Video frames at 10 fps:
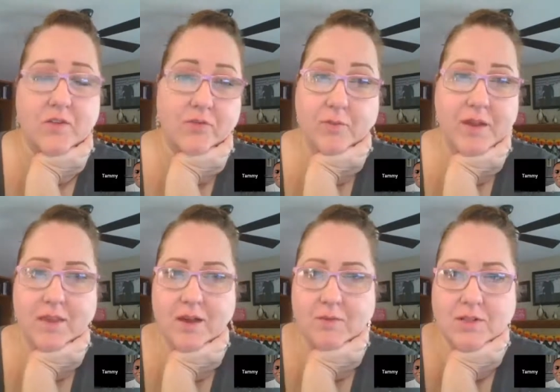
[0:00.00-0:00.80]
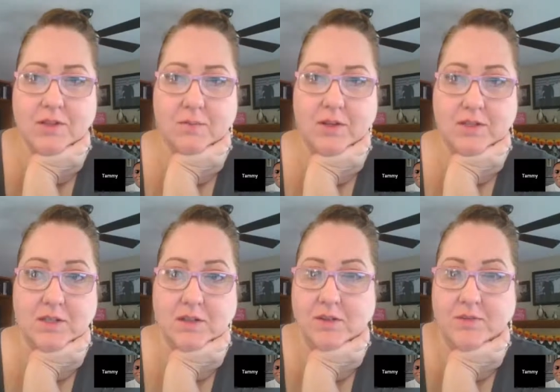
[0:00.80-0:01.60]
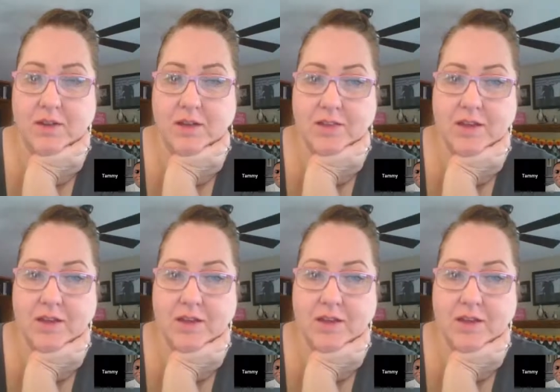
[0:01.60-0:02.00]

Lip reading: So that for me, that wasn't a big deal. I felt